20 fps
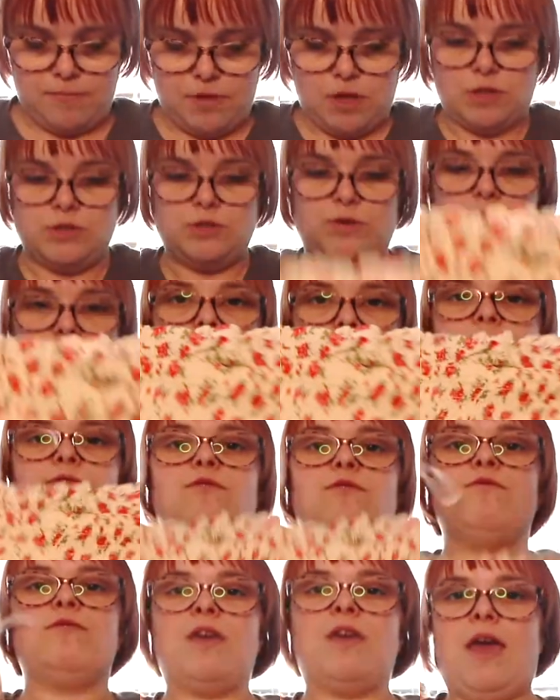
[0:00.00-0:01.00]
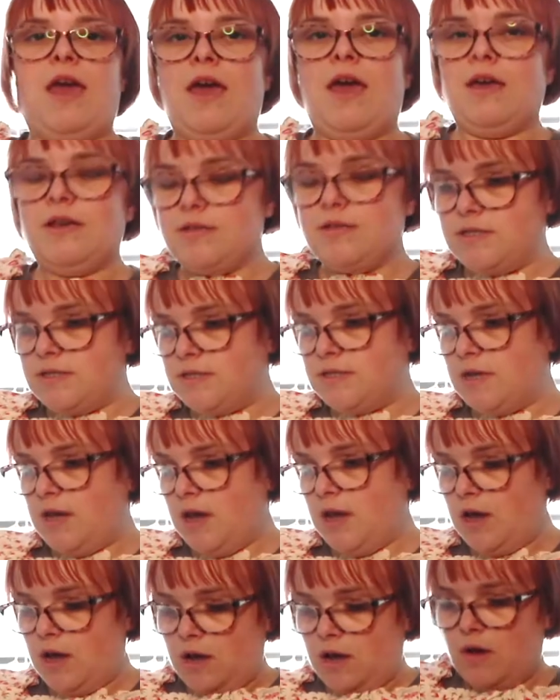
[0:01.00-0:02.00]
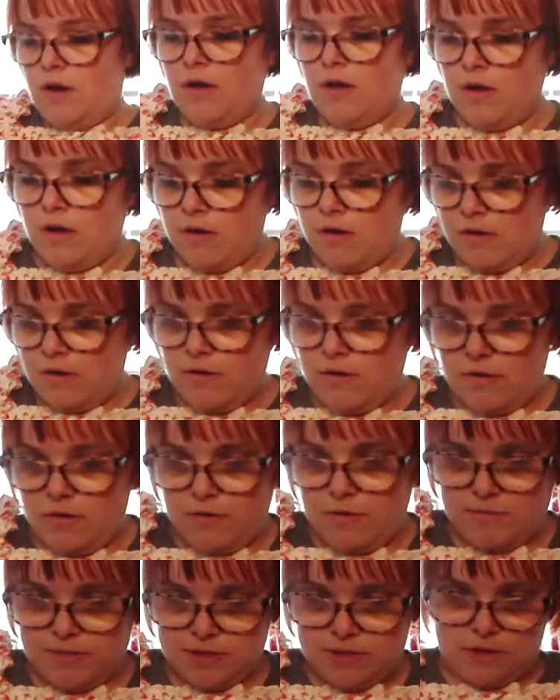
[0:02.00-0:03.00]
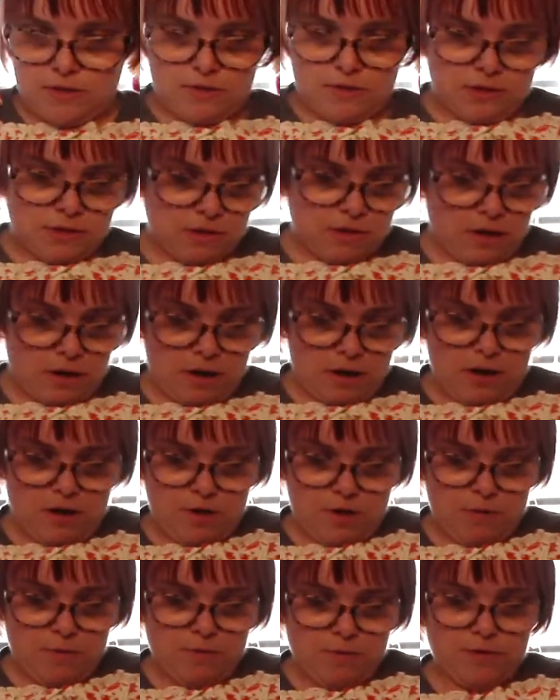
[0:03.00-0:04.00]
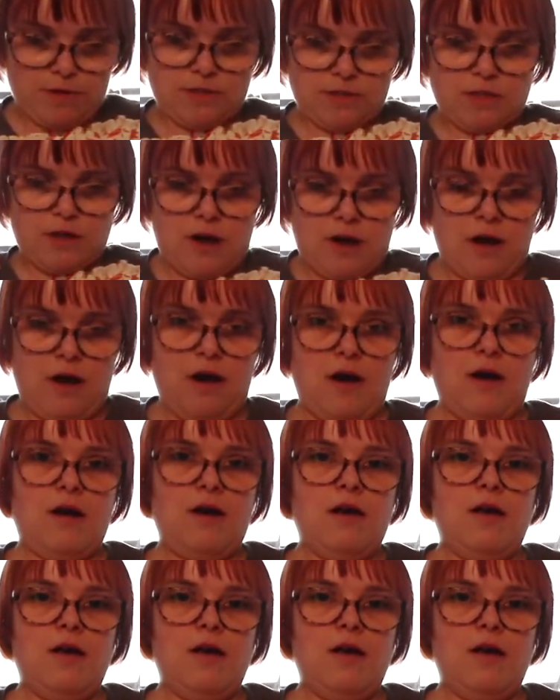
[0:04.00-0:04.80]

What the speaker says: So I just thought this, oops, it on the skirt, with the skirt,